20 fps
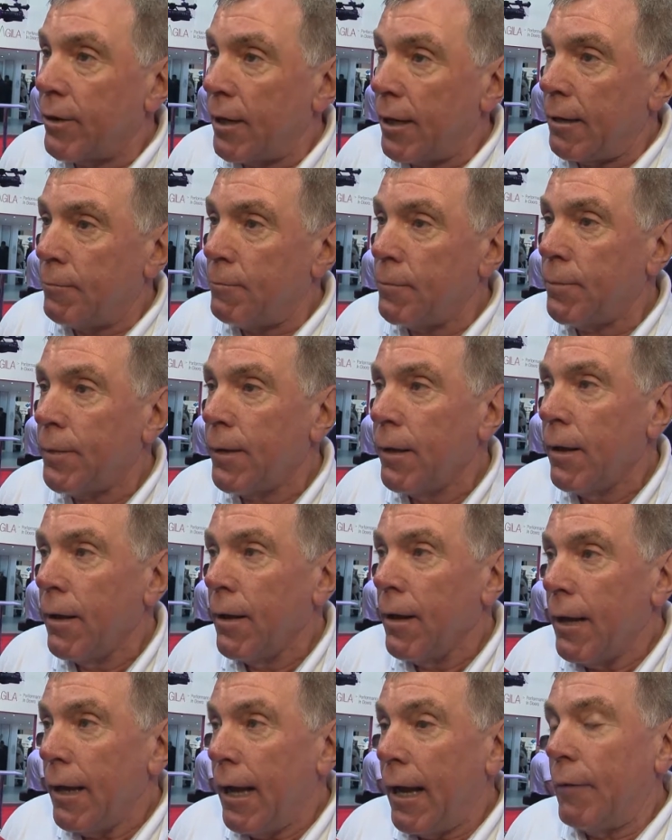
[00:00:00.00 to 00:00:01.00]
Um,
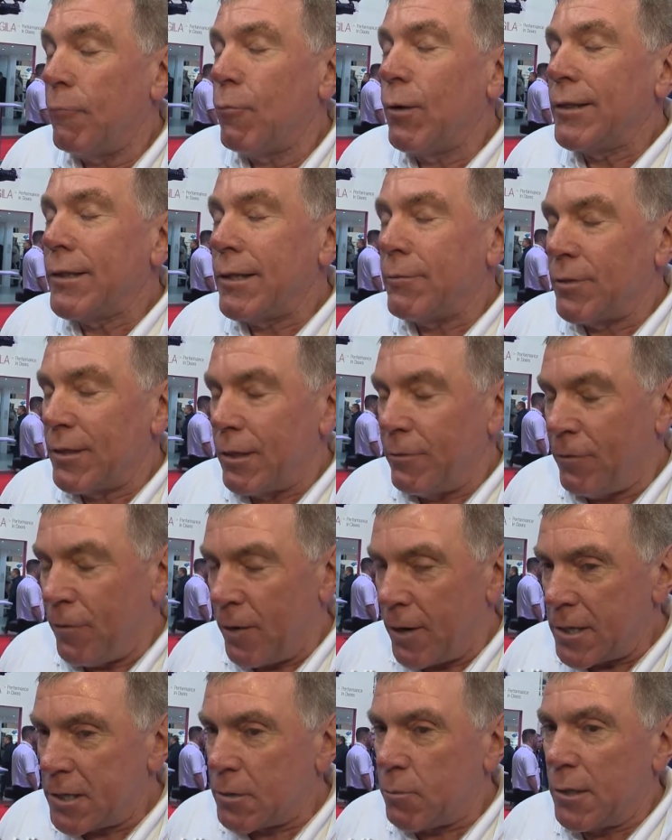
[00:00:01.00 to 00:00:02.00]
when the, the
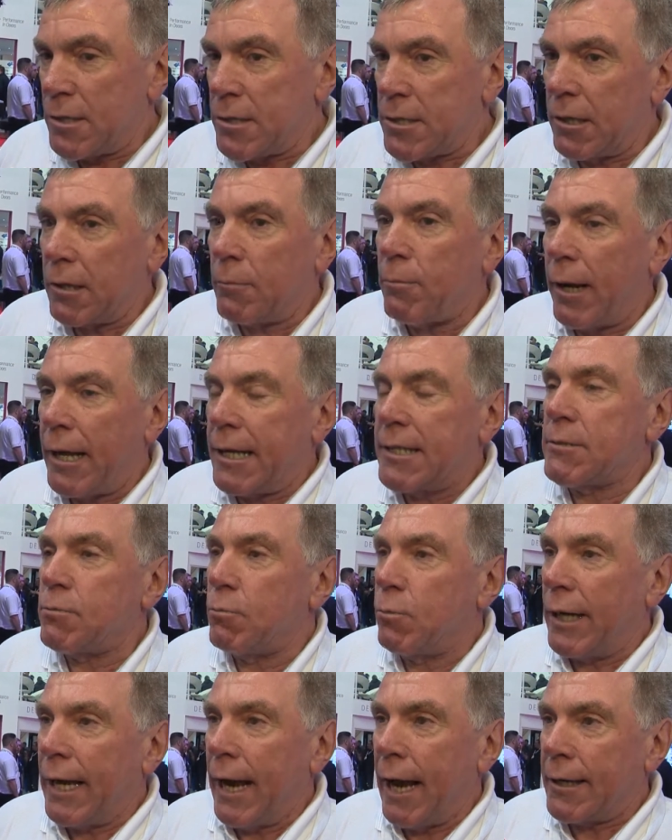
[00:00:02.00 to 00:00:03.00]
first one took place,
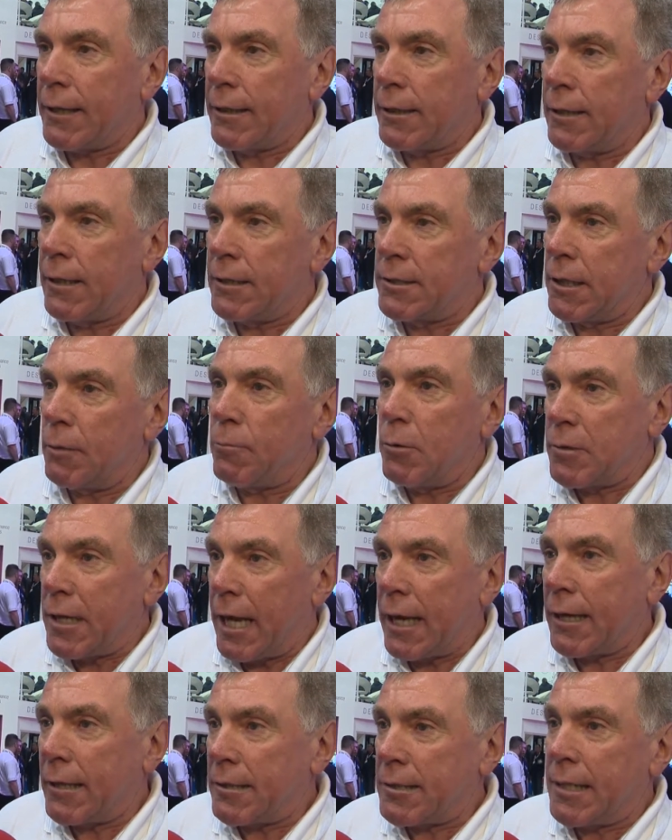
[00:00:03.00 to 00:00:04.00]
we had a, a double
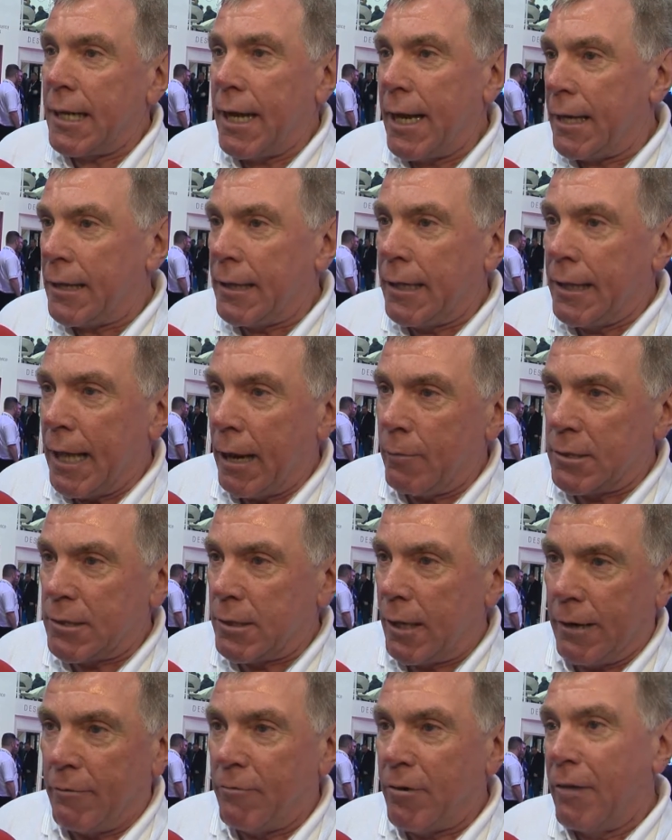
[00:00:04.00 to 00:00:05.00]
decker stand, and that was
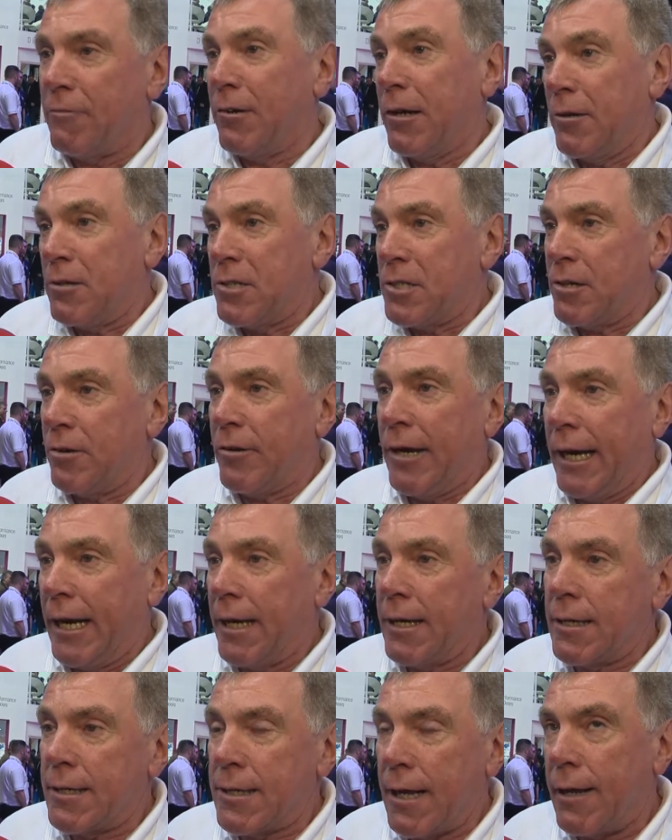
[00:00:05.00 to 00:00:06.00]
like revolutionary.
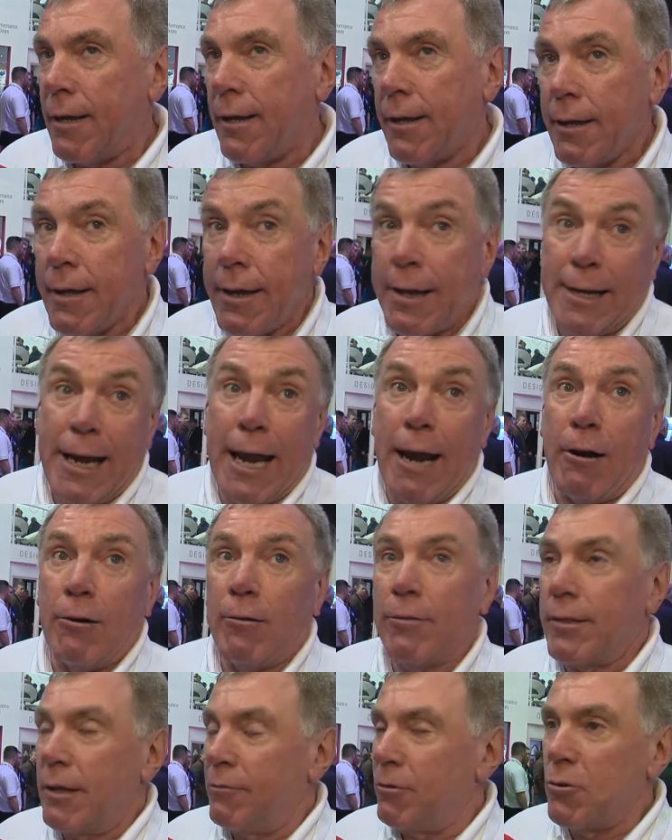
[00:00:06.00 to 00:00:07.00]
And uh,
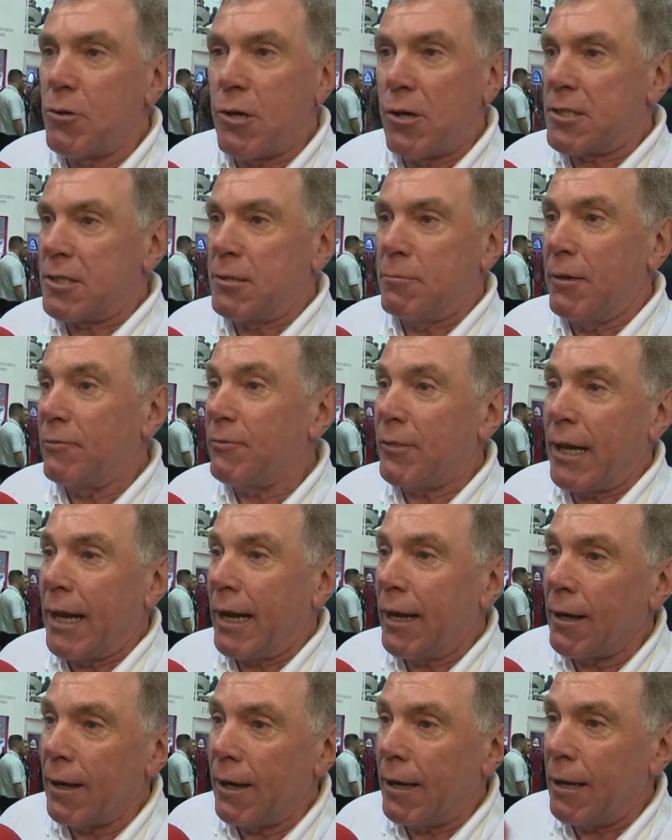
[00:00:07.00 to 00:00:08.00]
now they've all got them, haven't
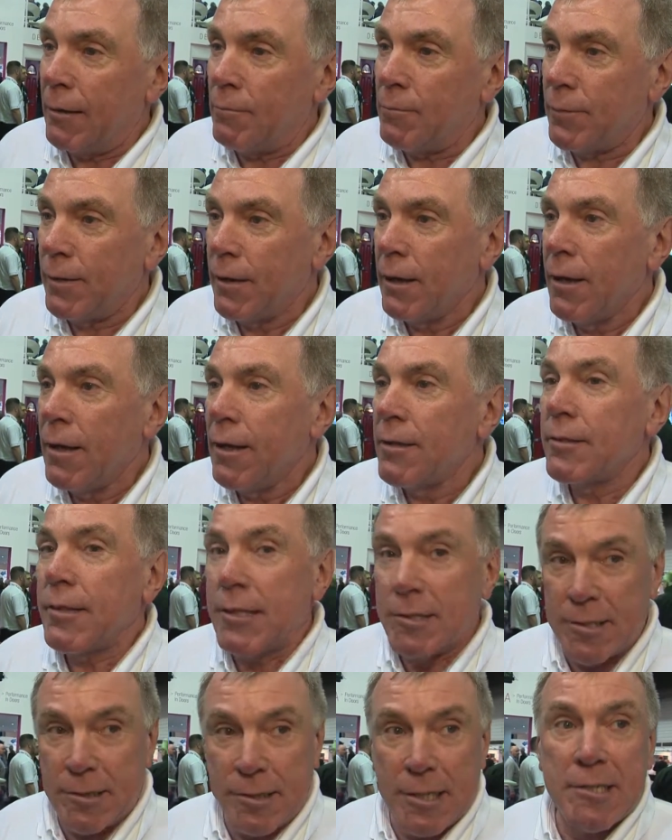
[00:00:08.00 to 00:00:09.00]
they? Um, now look at you.
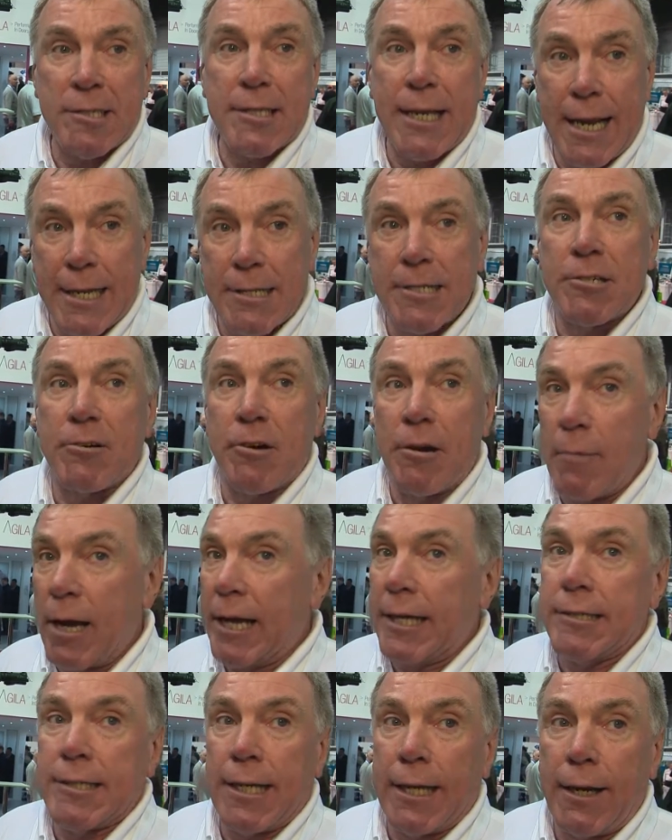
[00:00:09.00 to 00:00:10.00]
The, the stands are
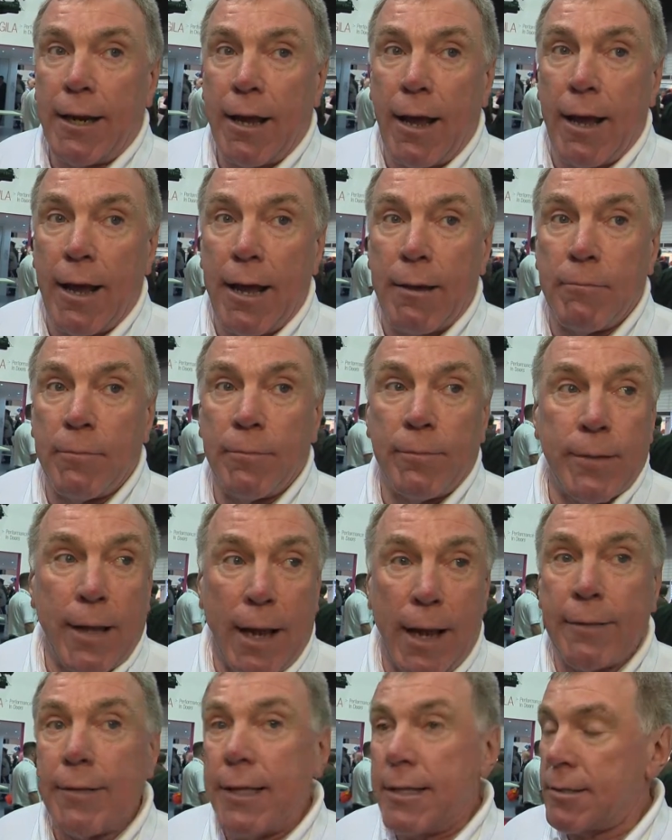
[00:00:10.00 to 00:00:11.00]
amazing, um,
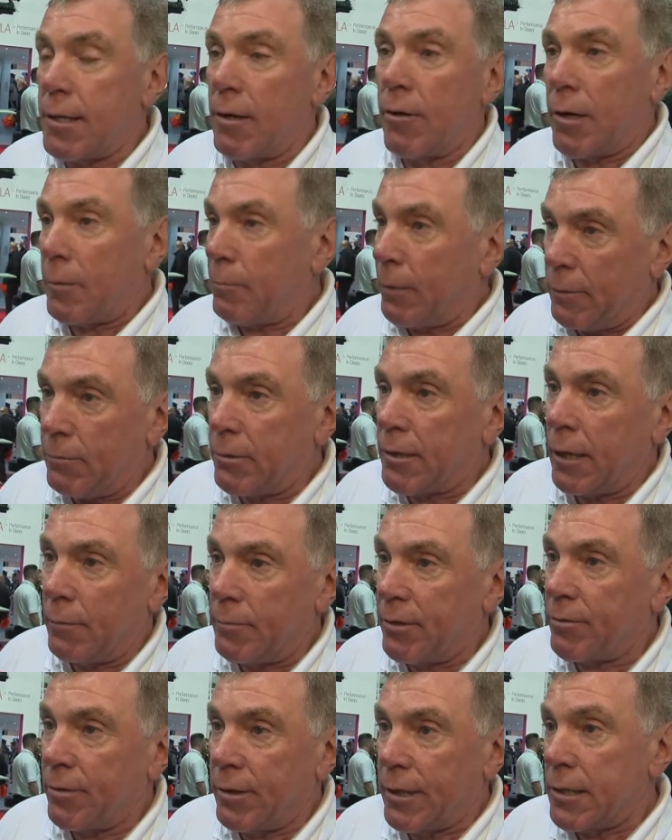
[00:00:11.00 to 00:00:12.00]
and there's a lot of people
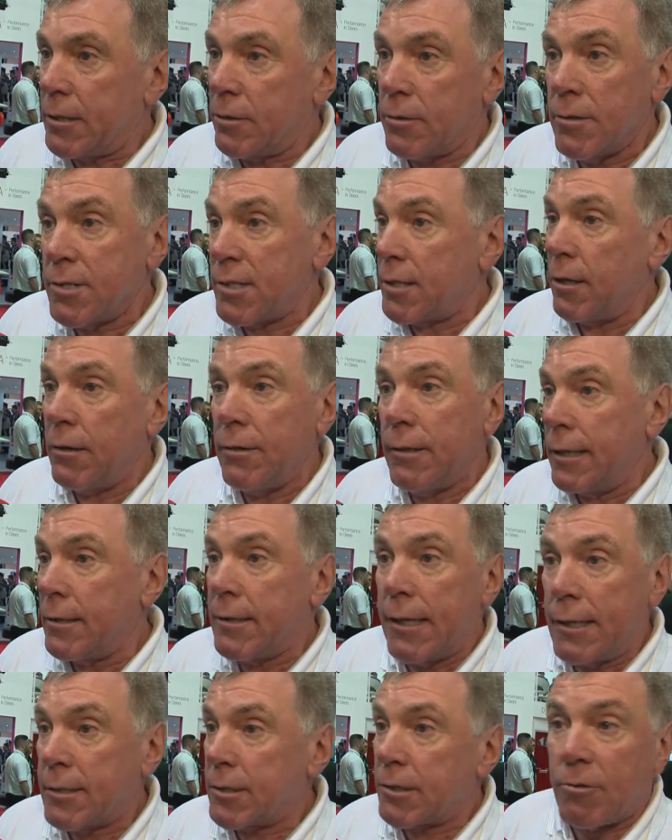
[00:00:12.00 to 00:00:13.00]
coming through the door, so it,
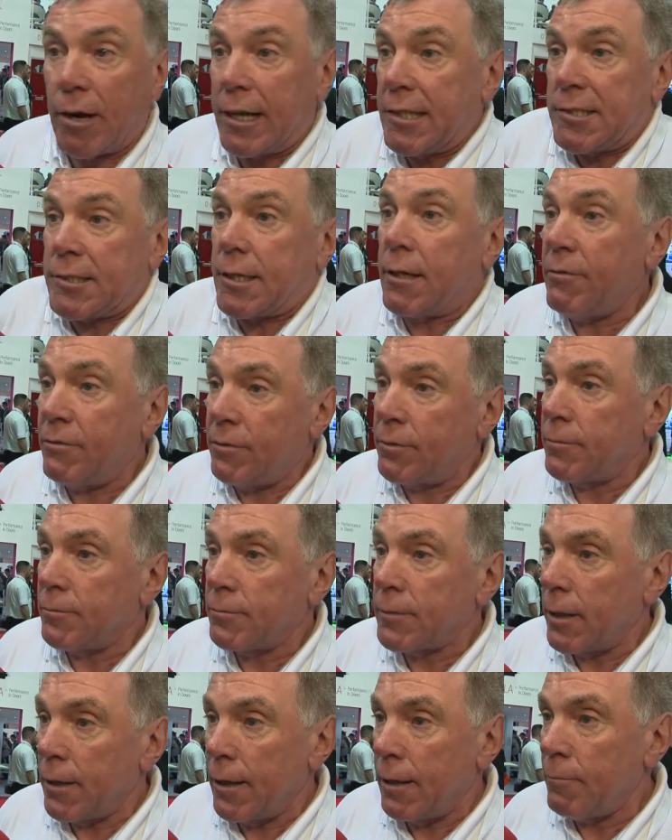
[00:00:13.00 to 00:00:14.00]
it's great stuff.
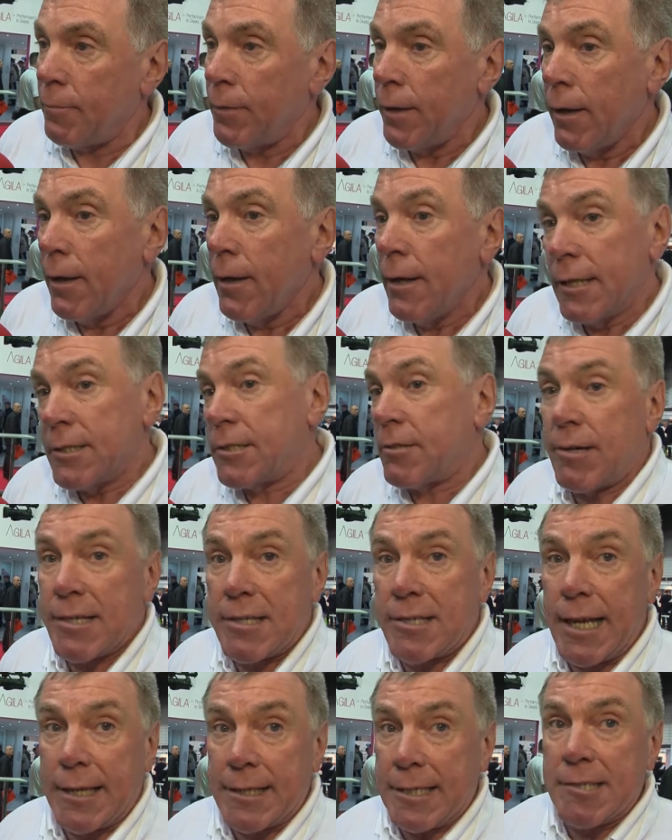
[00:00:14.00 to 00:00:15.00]
Um, as Chris
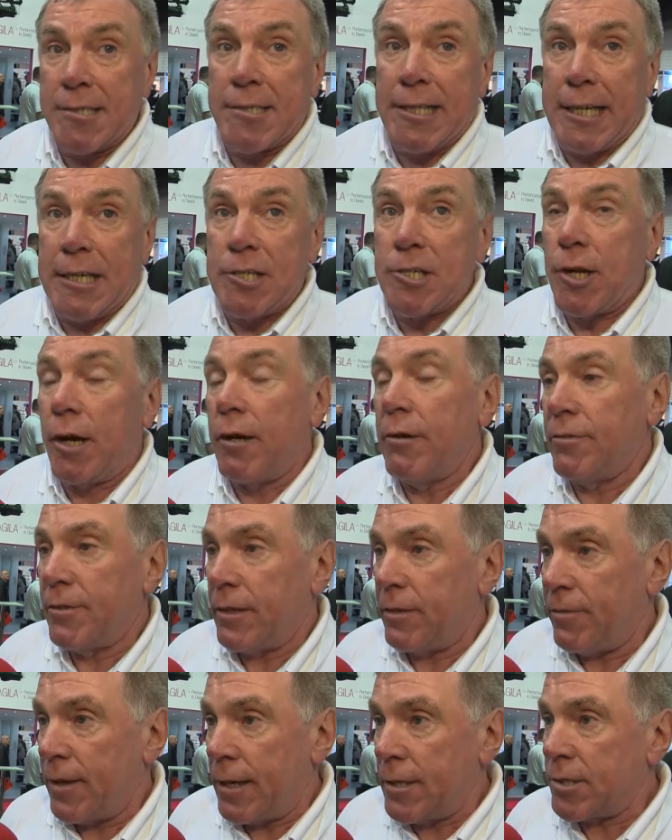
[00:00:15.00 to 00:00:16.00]
said, it's the show for
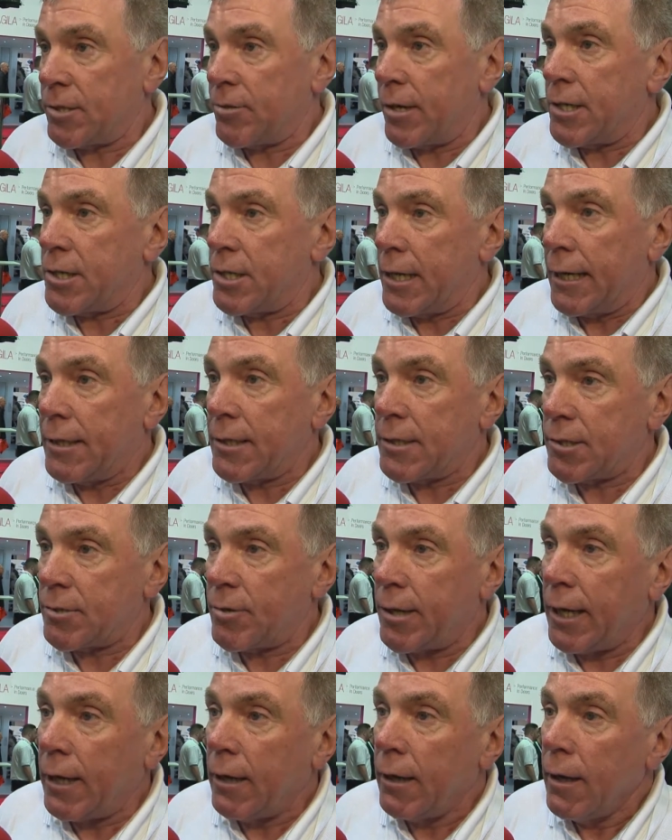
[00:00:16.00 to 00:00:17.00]
the fenestration
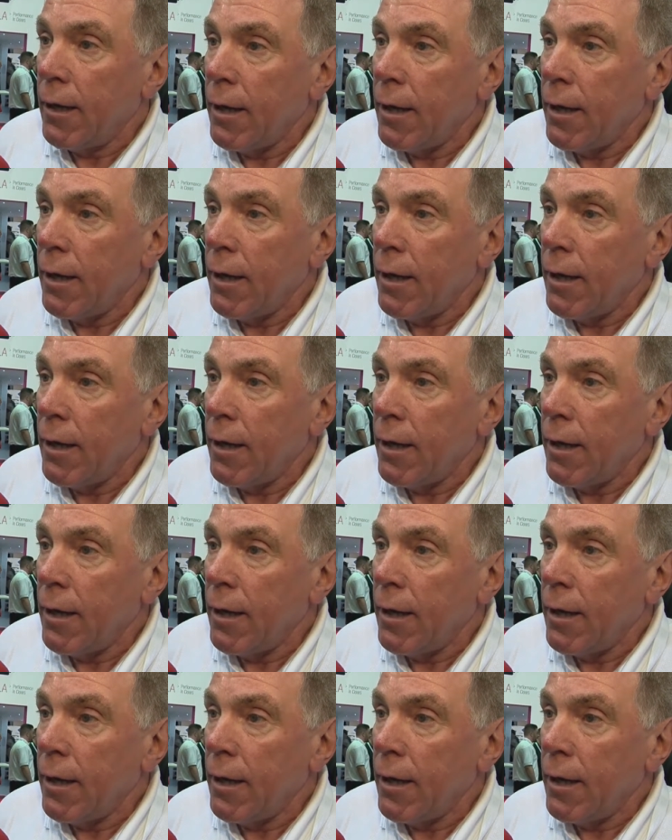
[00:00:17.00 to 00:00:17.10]
industry.